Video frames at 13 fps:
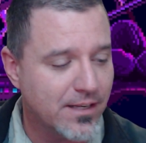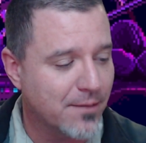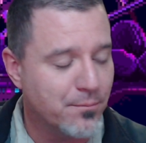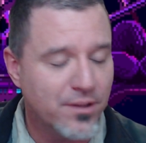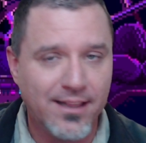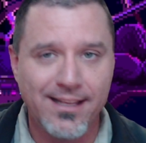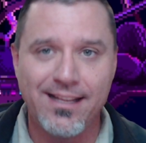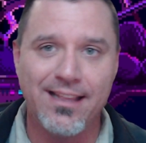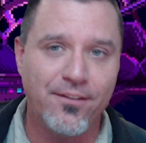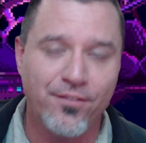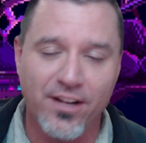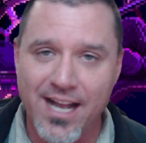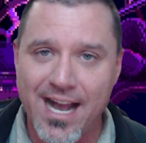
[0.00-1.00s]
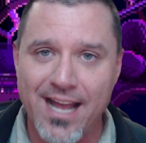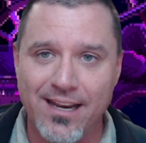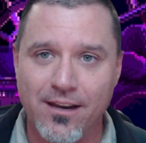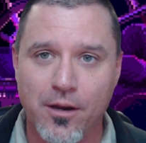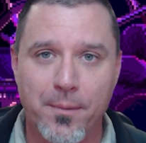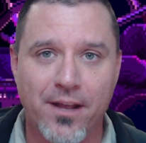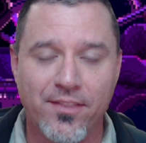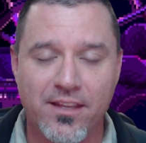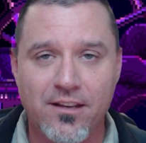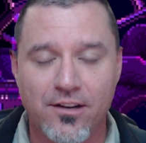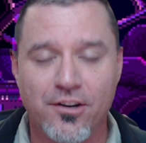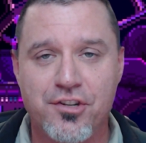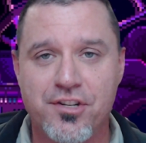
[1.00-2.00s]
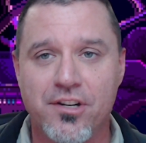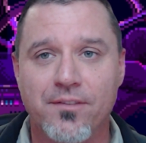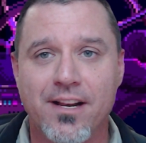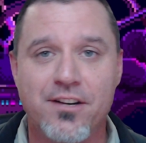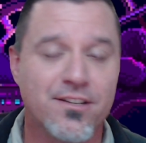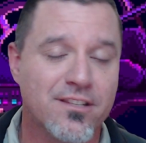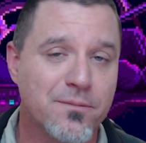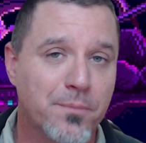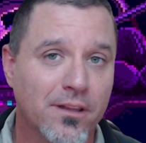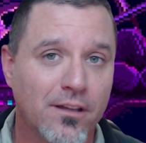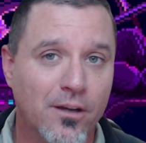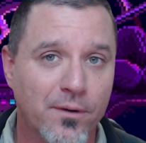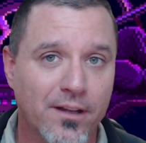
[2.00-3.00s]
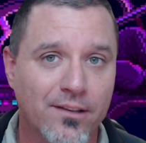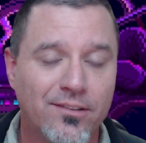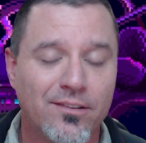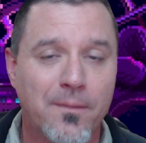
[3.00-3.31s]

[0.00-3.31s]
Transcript: completely forgotten about the younger generations below us.